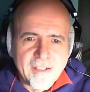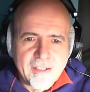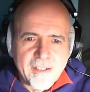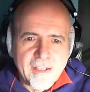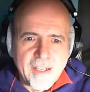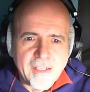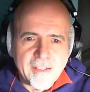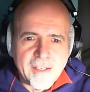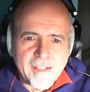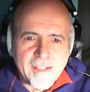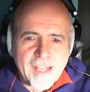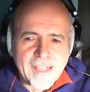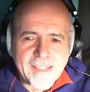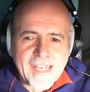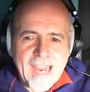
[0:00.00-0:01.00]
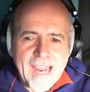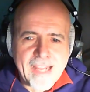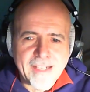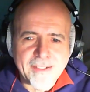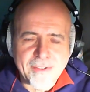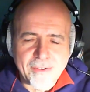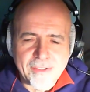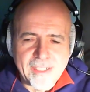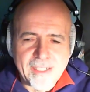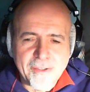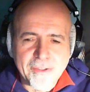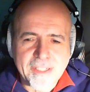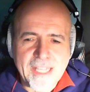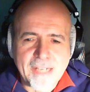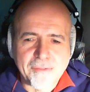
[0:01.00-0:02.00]
And gangs or
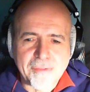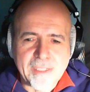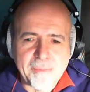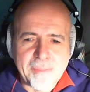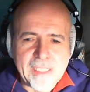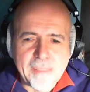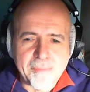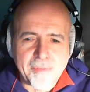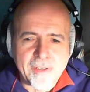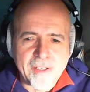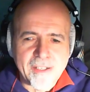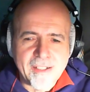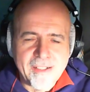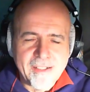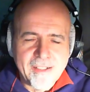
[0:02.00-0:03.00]
egocentric people,